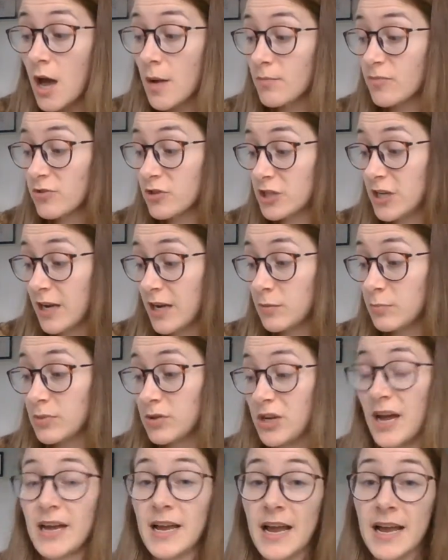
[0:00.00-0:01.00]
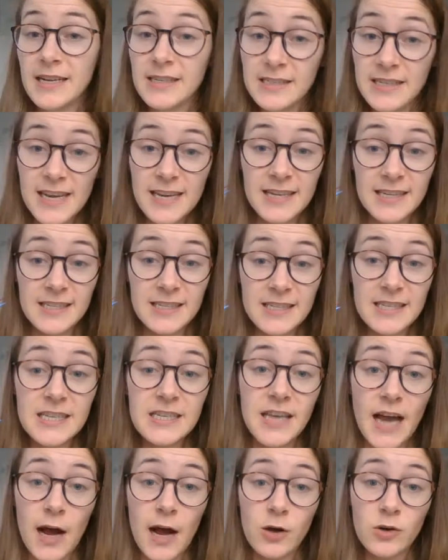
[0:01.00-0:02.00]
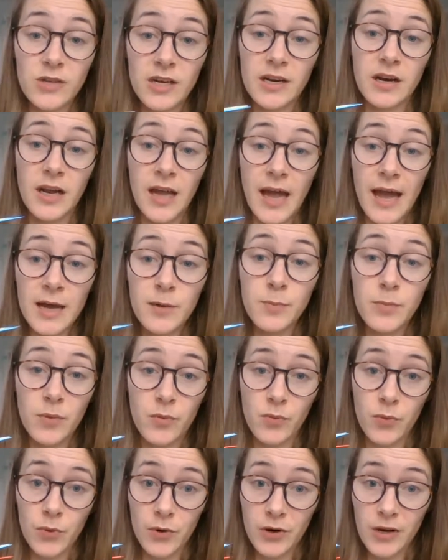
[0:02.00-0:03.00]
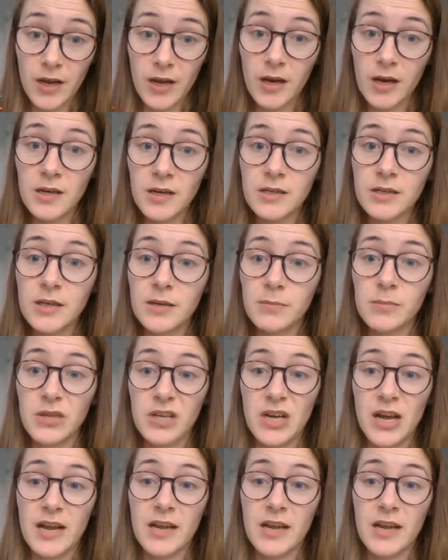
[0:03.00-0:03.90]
project, but I had taken these out and I had been working on them, but